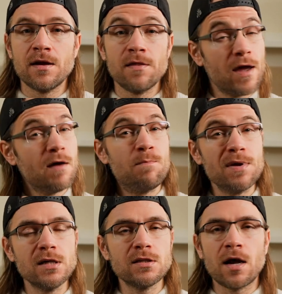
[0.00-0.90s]
They are
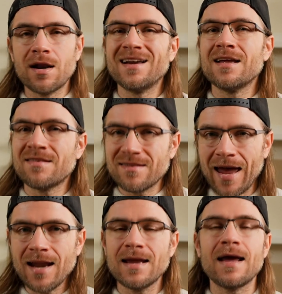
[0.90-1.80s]
built on
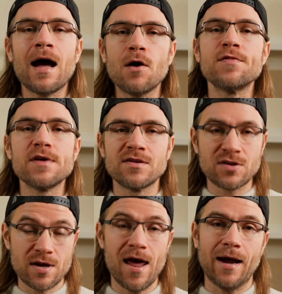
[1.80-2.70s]
understanding how things
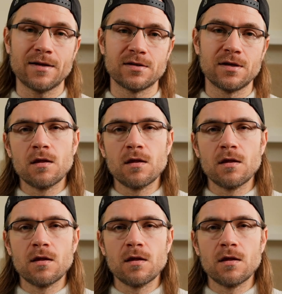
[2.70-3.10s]
connect.